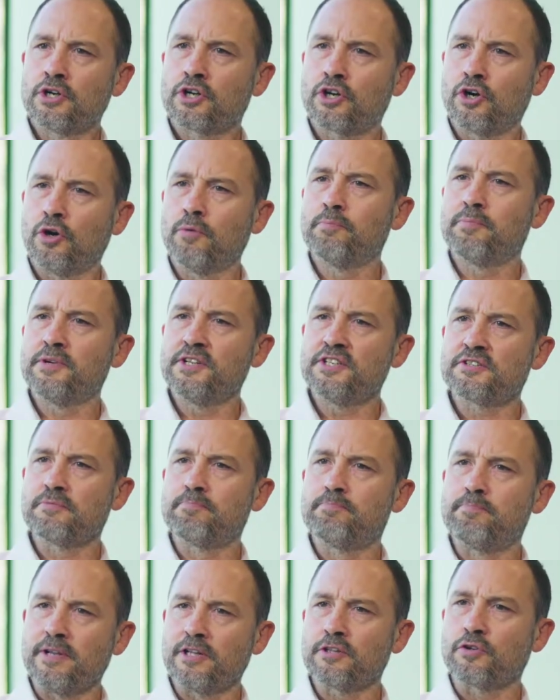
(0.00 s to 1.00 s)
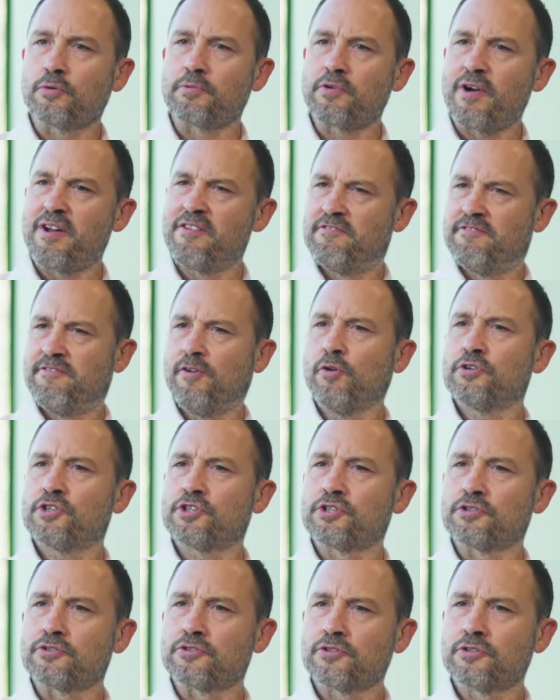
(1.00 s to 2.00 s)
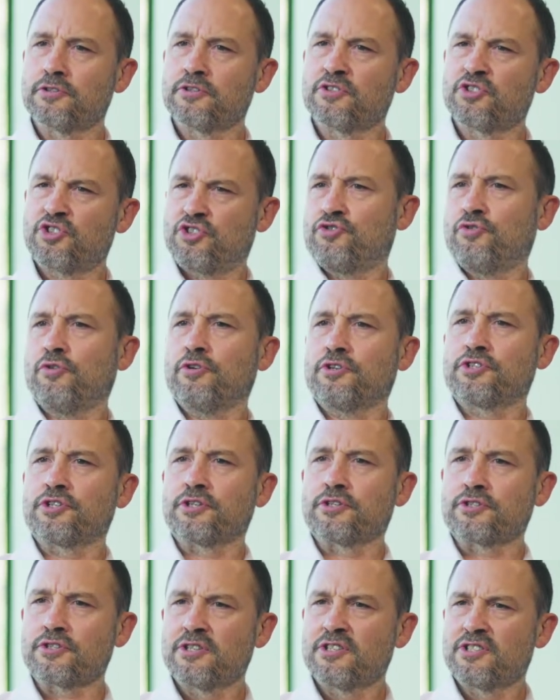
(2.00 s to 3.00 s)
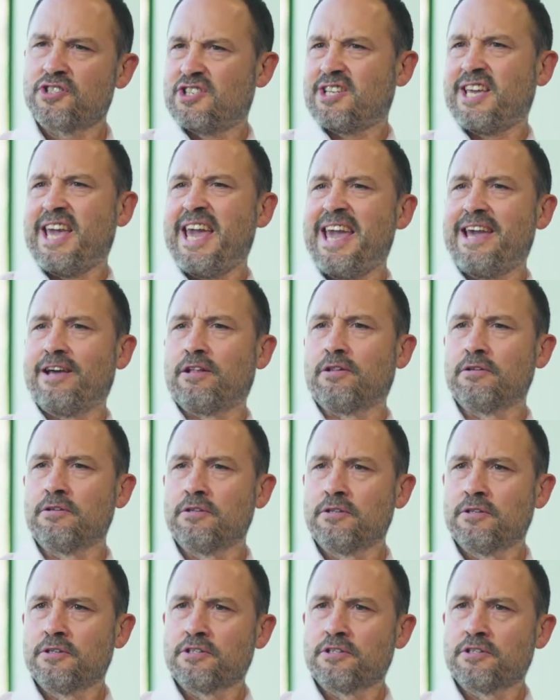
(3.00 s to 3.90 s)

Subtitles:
companies have built up around functions, structures, scale.